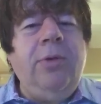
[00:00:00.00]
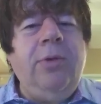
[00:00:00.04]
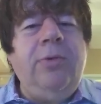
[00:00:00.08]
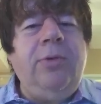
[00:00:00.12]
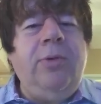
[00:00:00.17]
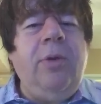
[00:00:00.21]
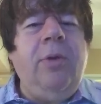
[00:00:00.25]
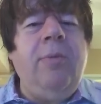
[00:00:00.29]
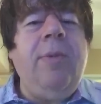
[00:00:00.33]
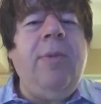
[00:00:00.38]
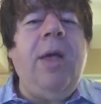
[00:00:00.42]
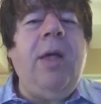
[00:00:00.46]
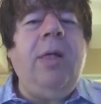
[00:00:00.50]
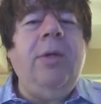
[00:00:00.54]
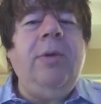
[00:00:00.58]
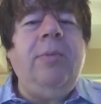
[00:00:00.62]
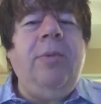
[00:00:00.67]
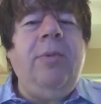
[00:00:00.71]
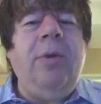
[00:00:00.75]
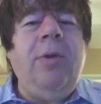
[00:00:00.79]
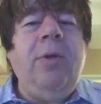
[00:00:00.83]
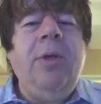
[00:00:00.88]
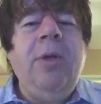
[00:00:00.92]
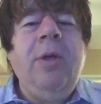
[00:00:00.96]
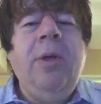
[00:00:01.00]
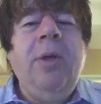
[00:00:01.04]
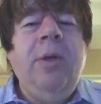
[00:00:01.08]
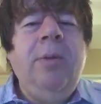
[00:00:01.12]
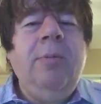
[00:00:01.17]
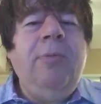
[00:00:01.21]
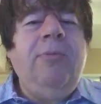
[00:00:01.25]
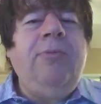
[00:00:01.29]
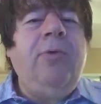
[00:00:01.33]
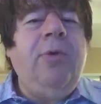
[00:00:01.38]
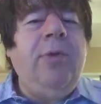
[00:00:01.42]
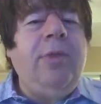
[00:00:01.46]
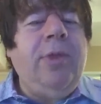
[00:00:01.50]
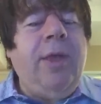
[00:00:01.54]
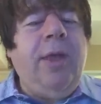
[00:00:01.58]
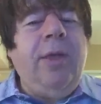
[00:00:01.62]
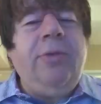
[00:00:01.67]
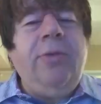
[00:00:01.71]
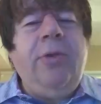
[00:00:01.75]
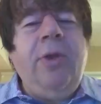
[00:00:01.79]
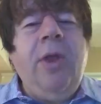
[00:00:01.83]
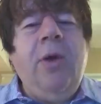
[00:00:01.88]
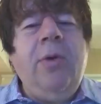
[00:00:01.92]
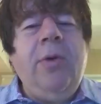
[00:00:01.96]
they're still malleable, before the
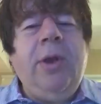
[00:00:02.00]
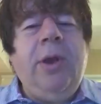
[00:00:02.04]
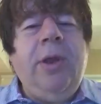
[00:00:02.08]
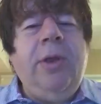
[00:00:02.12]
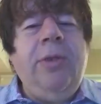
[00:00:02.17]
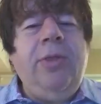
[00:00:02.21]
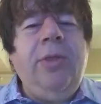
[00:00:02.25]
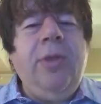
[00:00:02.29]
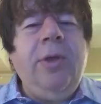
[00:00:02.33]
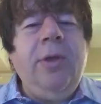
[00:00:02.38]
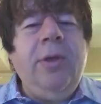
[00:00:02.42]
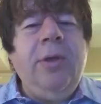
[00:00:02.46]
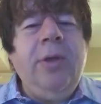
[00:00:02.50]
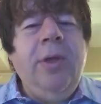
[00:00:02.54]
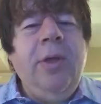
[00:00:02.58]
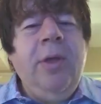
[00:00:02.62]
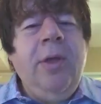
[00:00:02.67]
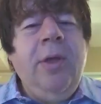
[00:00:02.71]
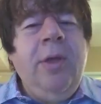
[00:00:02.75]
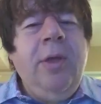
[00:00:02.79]
kids know anything,